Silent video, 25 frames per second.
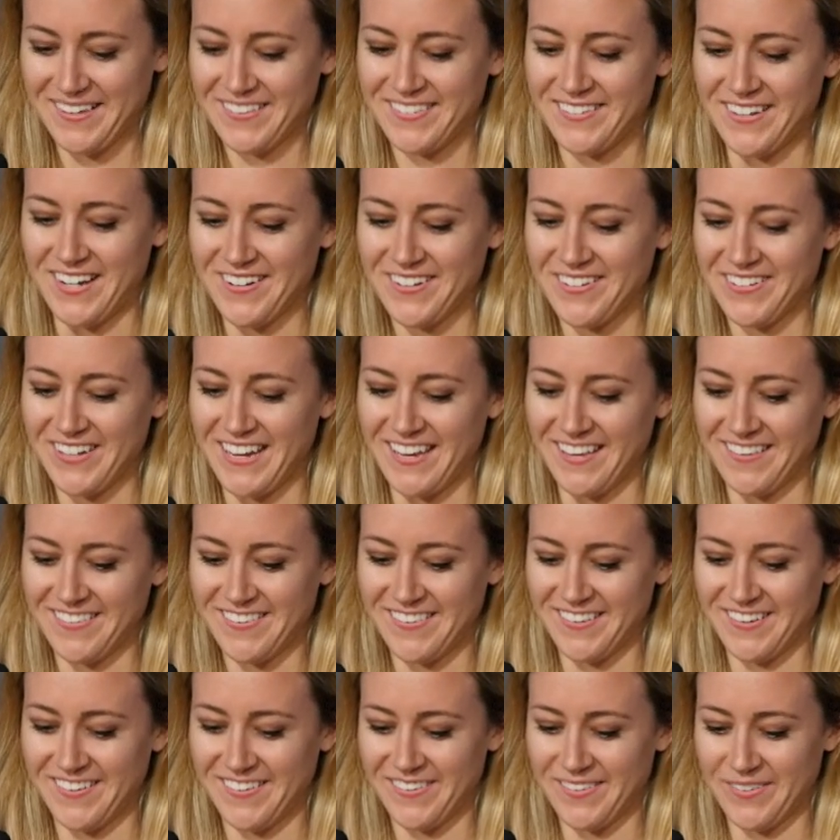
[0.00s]
Dr.
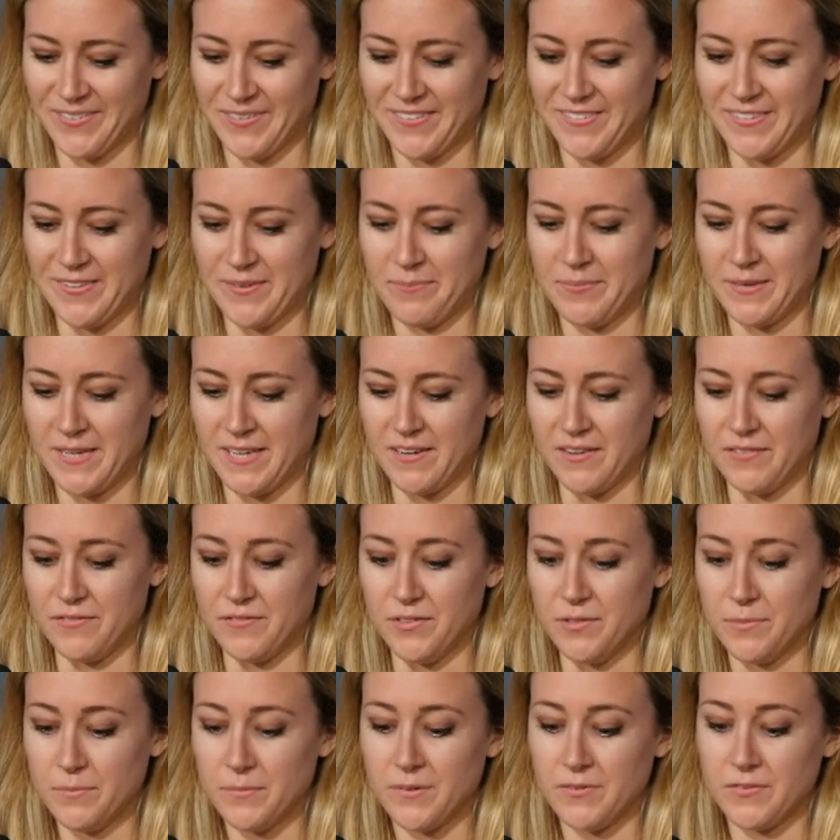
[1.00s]
Hanson is the recipient of
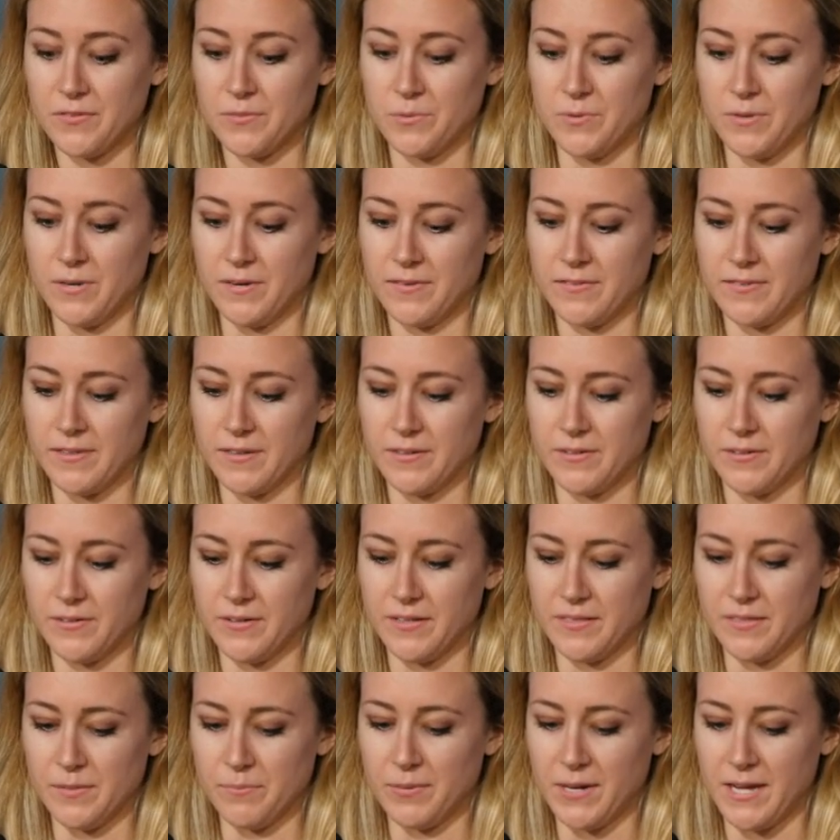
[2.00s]
numerous awards,
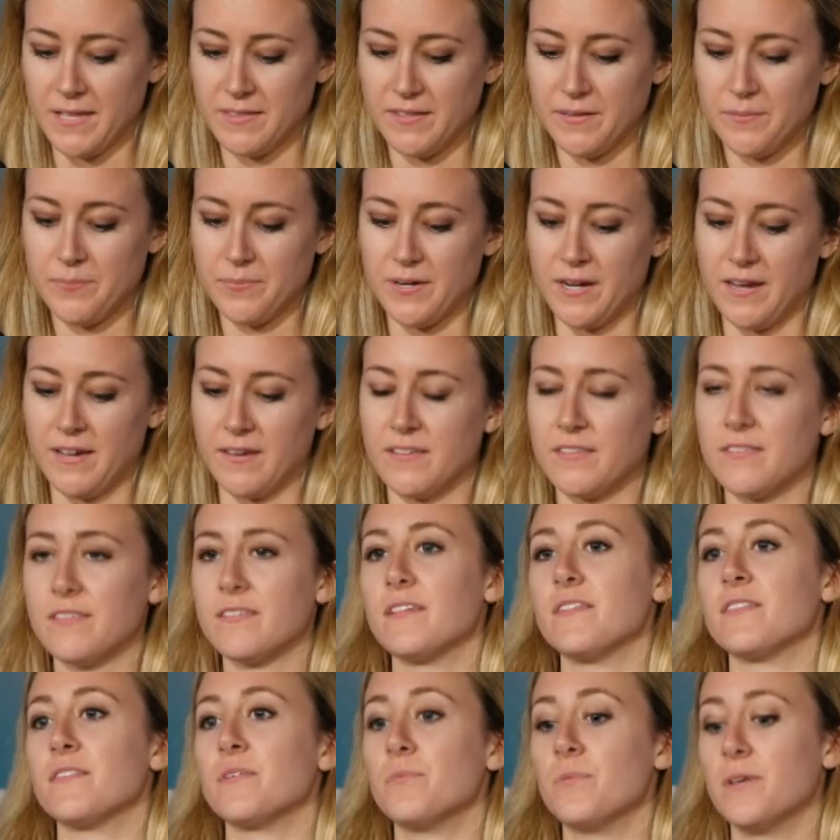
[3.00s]
including the Bradley Prize,
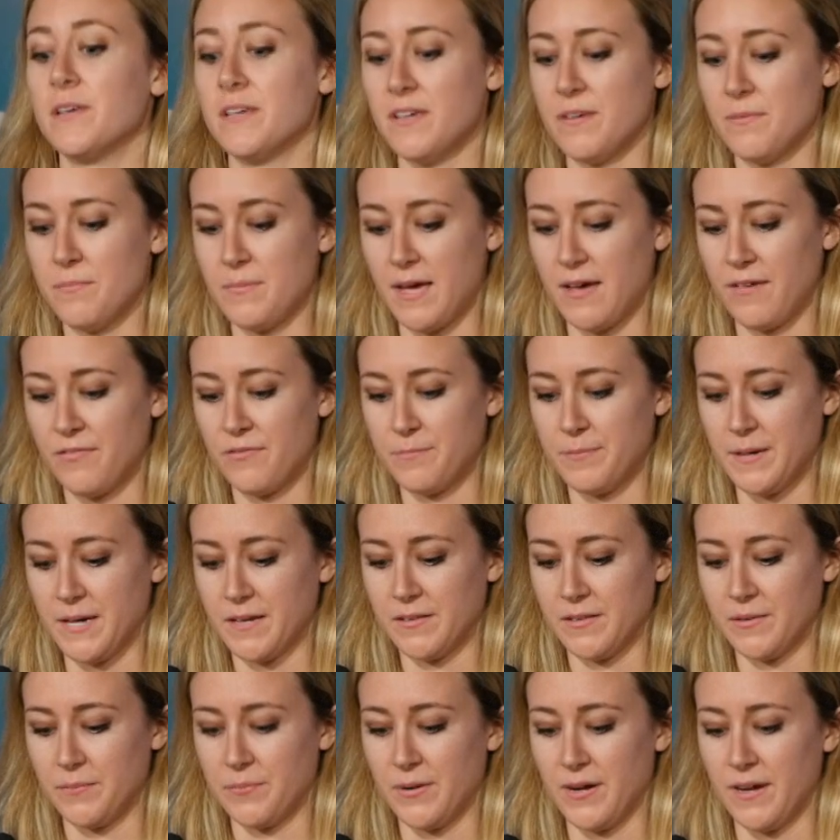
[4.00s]
the William F.
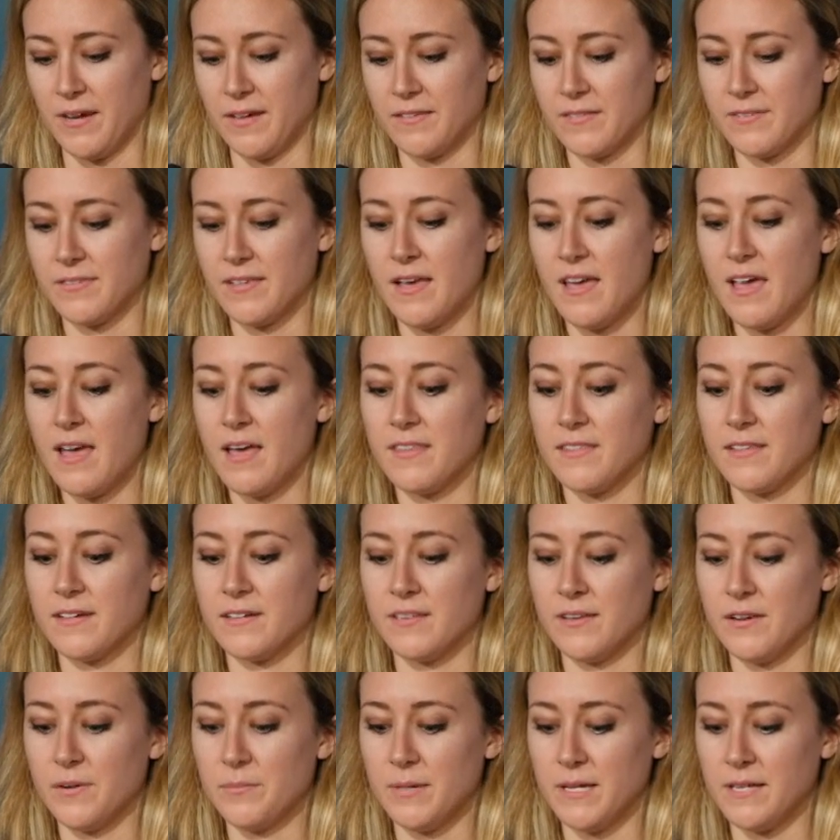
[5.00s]
Buckley Prize, the
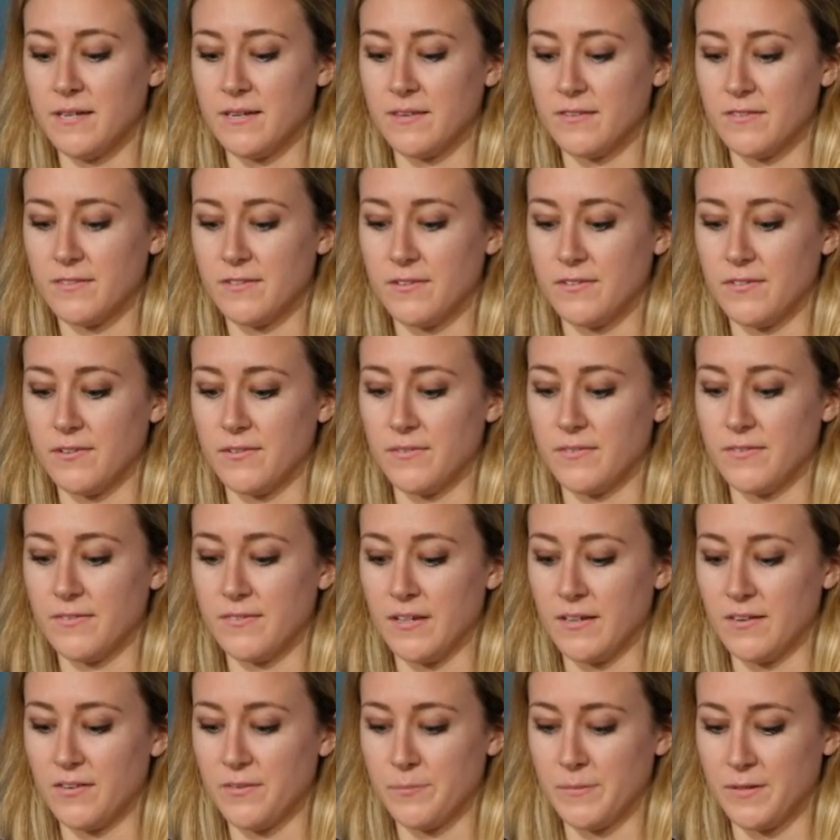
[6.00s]
Claremont Institute
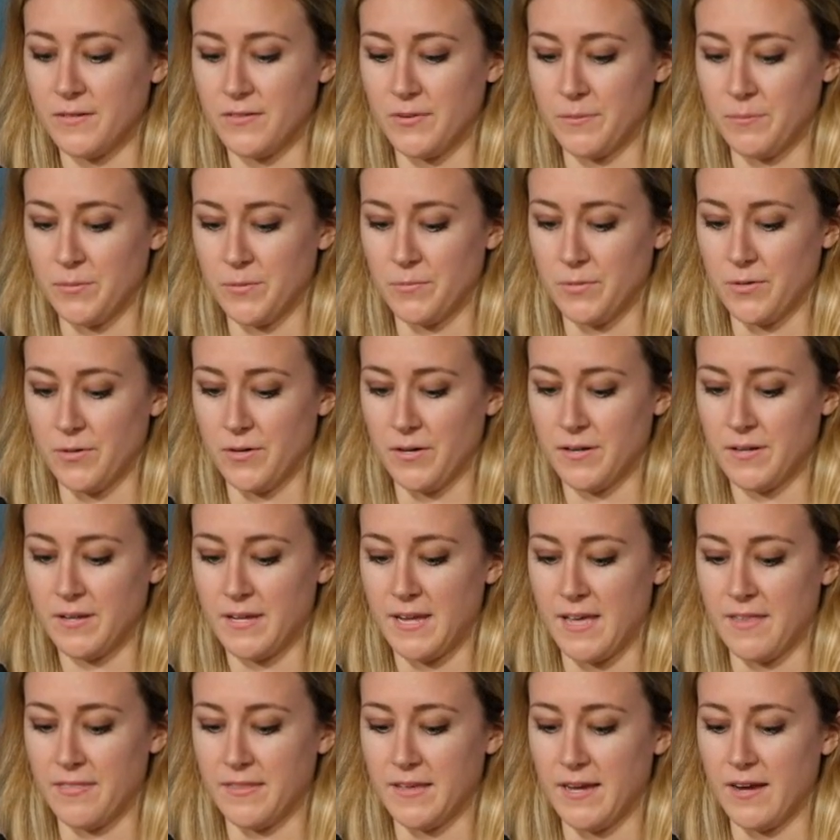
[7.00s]
Statesmanship Award,
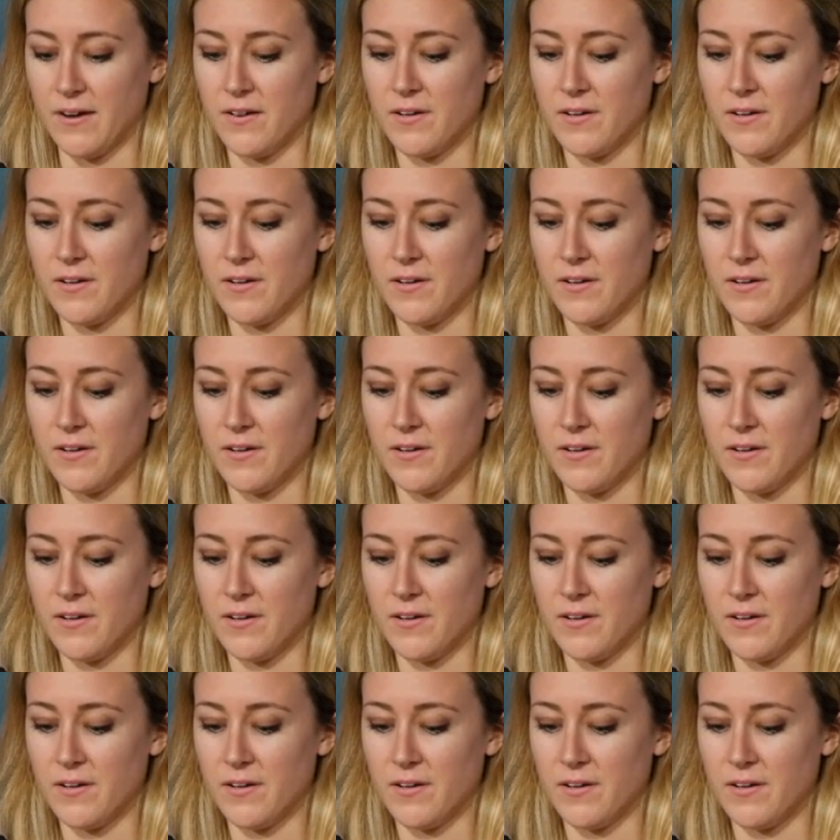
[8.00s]
and the